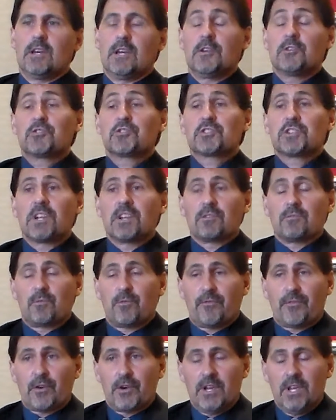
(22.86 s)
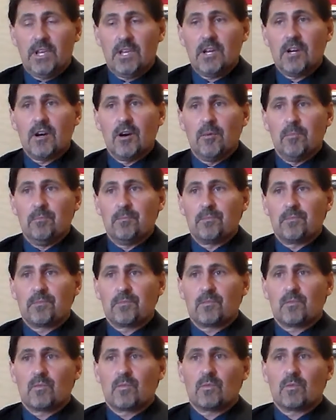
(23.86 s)
Interesting for him,
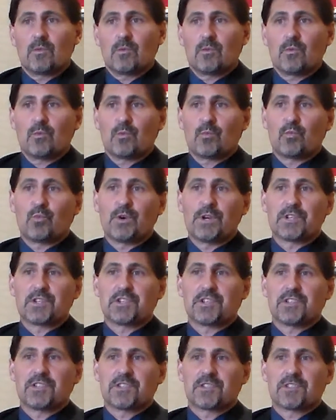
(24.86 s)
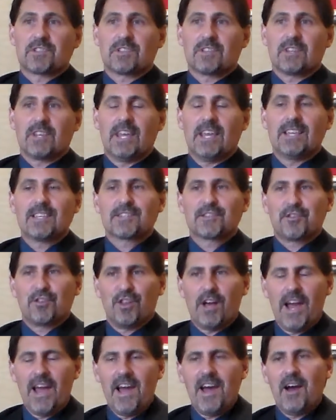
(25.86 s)
which is his
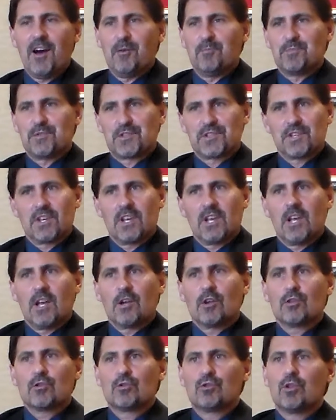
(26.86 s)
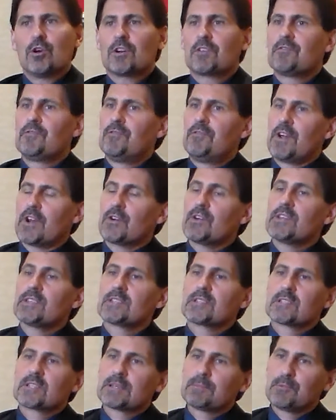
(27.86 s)
labs look very
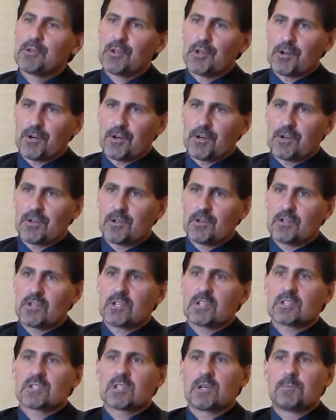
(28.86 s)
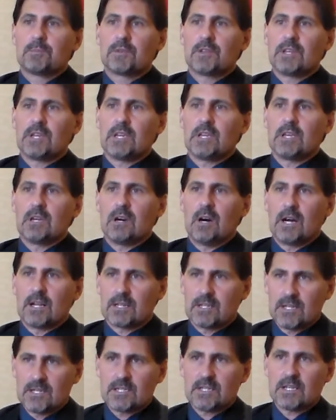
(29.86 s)
similar to some of the
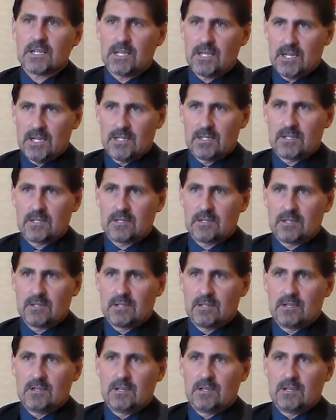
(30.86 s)
autistic kids.